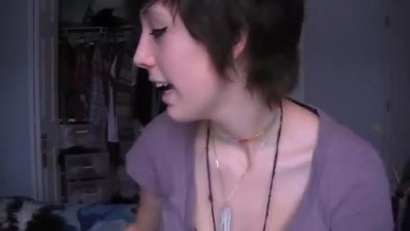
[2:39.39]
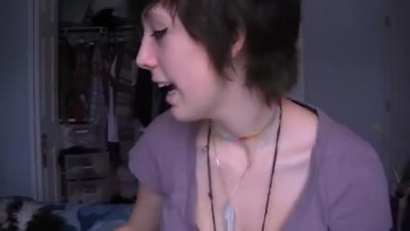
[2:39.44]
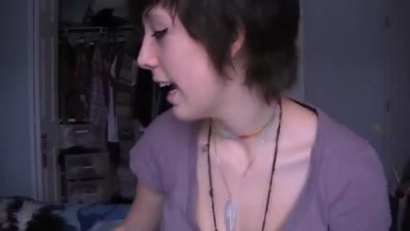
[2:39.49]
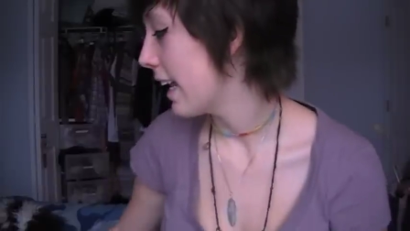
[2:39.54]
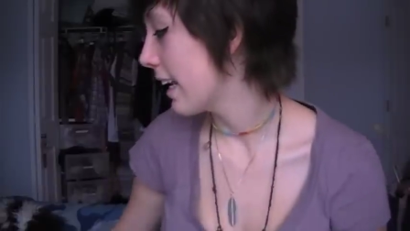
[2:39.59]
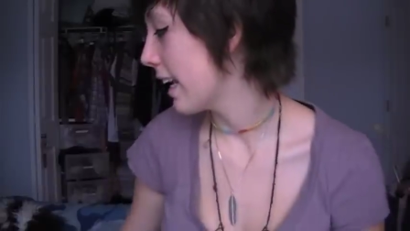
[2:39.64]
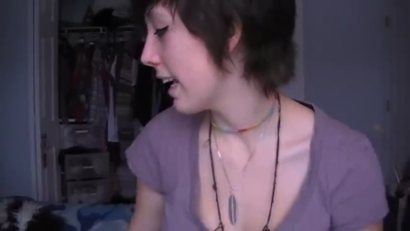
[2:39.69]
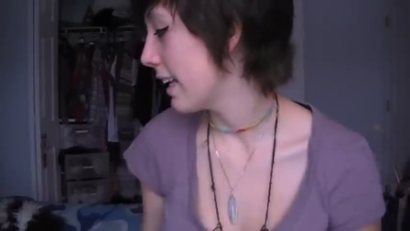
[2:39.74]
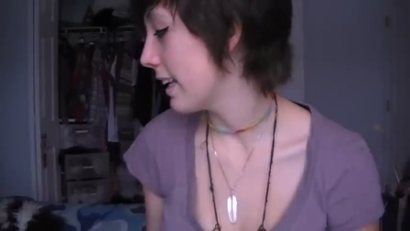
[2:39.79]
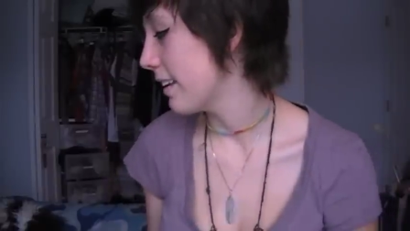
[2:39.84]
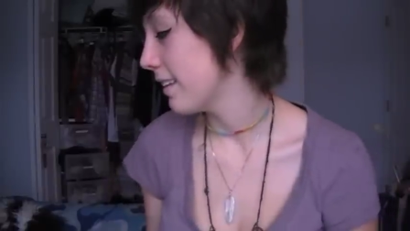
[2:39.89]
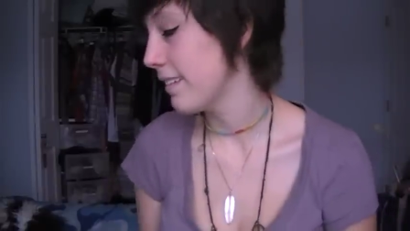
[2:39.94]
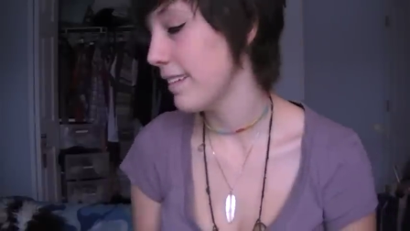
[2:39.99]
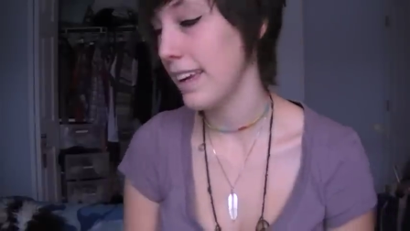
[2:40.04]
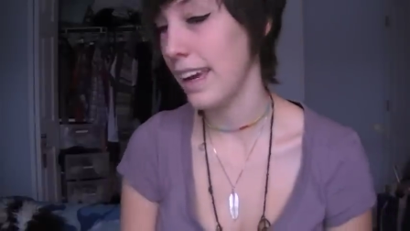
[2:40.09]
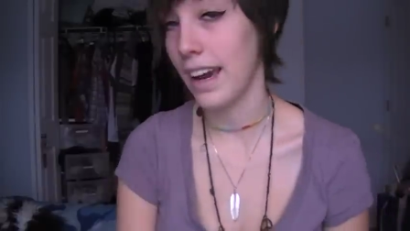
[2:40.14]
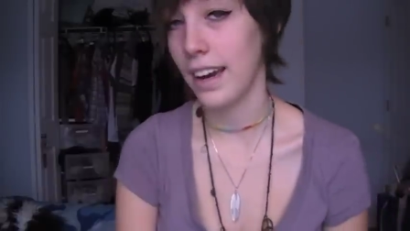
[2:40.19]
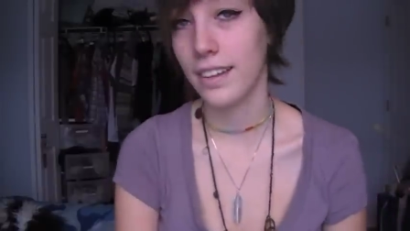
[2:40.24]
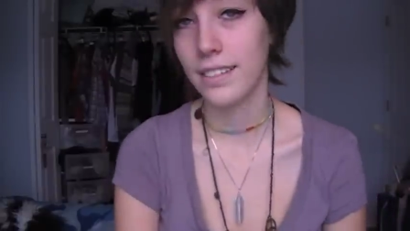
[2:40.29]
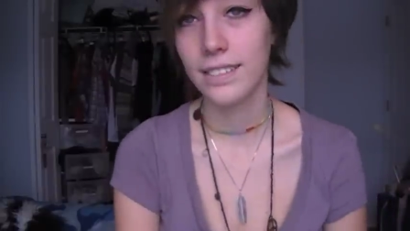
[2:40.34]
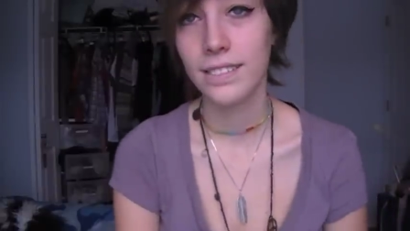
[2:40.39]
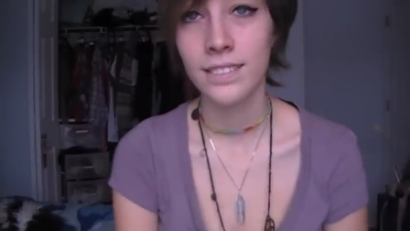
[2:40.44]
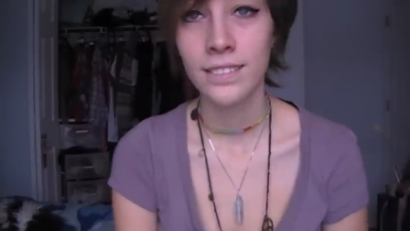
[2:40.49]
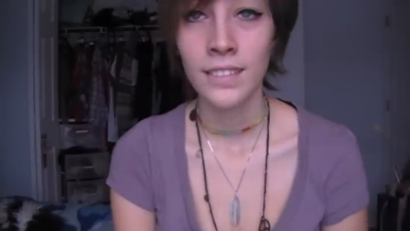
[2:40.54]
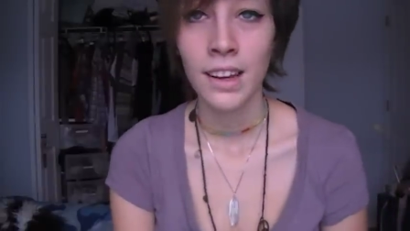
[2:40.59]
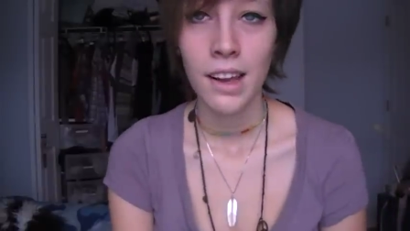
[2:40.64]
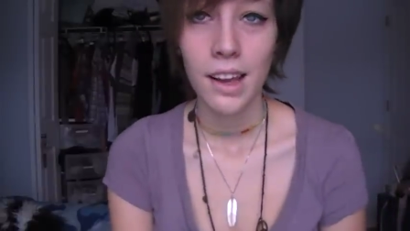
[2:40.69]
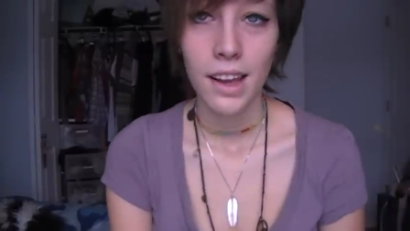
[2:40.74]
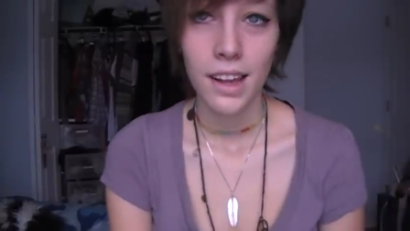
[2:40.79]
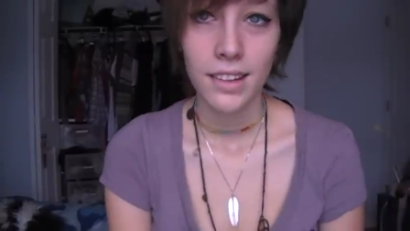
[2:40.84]
And then, yeah.
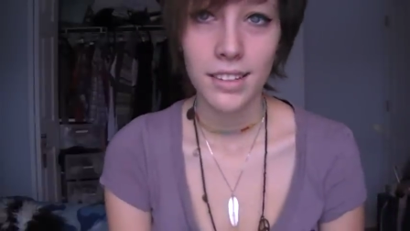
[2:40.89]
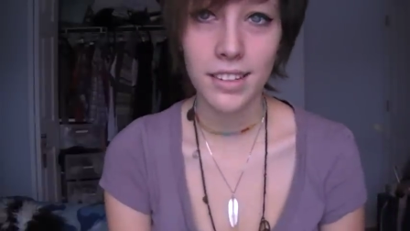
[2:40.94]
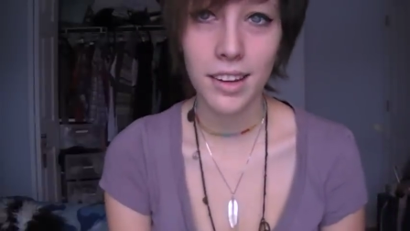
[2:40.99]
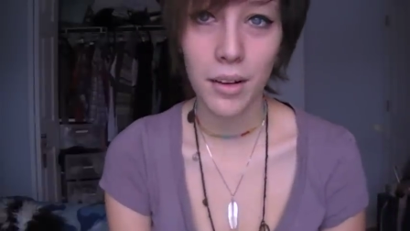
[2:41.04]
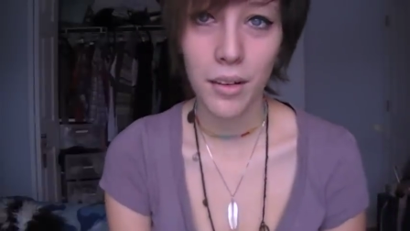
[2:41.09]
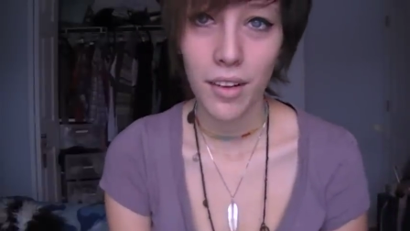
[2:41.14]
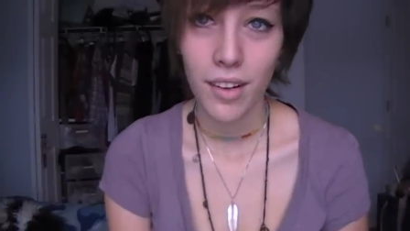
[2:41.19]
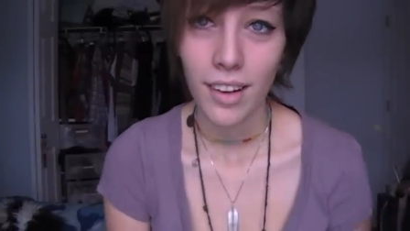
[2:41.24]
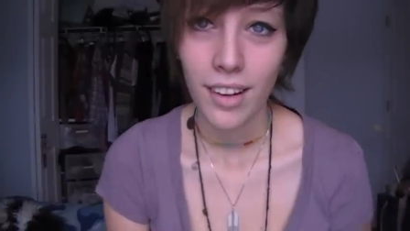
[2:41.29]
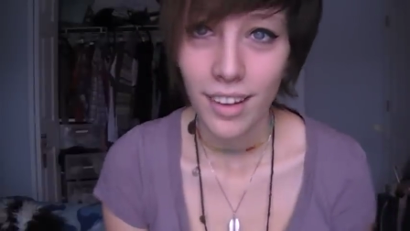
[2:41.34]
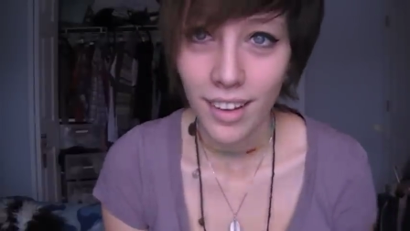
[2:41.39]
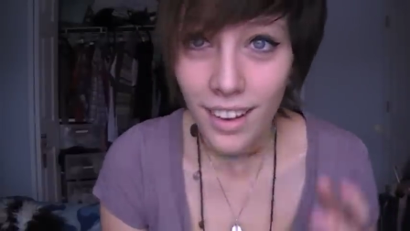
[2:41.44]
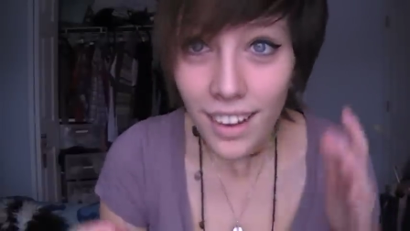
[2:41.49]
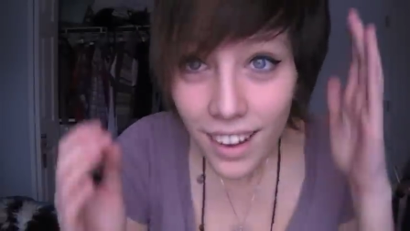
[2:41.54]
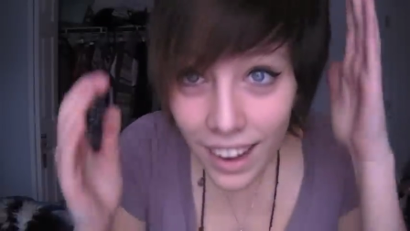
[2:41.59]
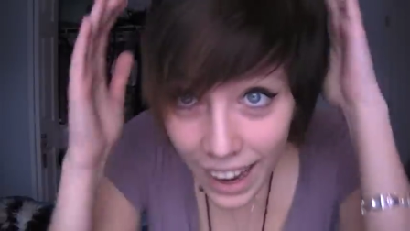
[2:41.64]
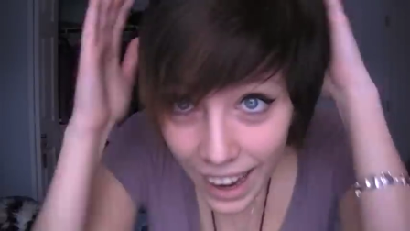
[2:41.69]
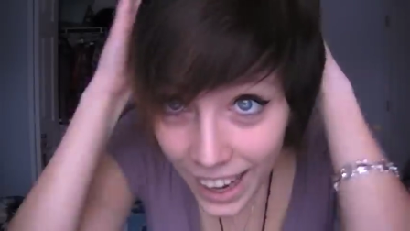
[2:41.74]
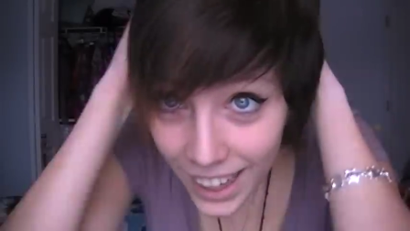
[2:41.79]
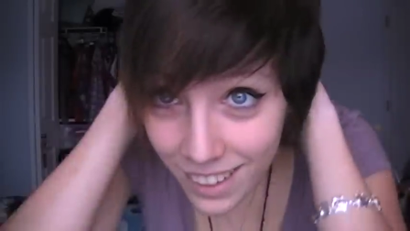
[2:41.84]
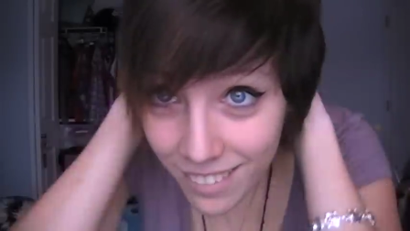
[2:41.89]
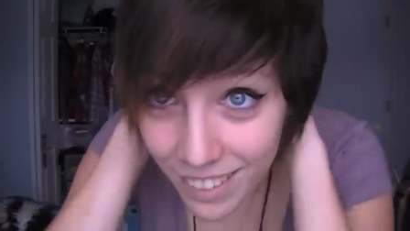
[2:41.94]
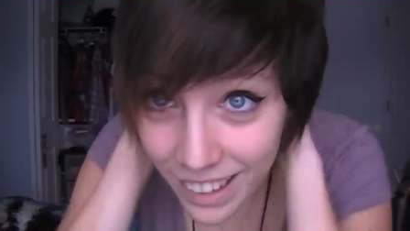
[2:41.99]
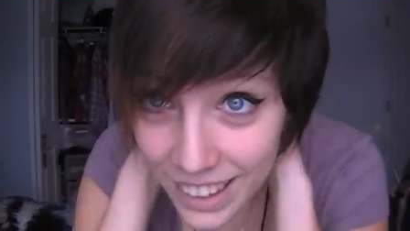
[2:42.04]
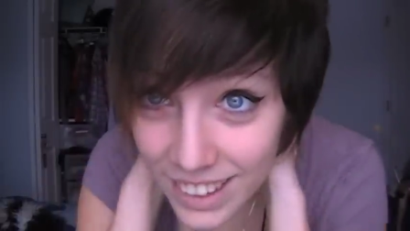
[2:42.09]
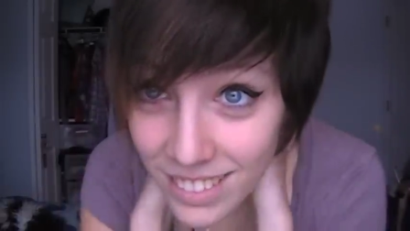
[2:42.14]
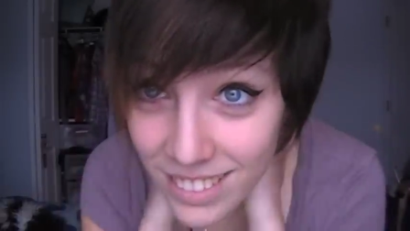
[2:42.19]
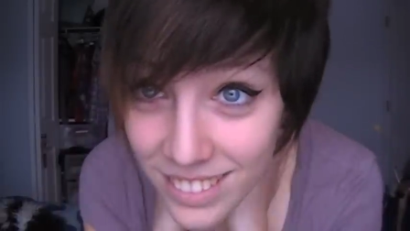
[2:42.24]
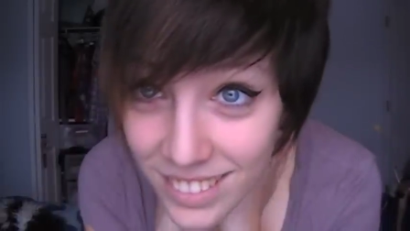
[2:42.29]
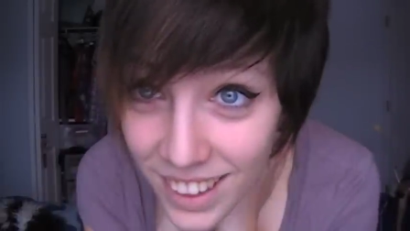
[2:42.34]
So, anyway,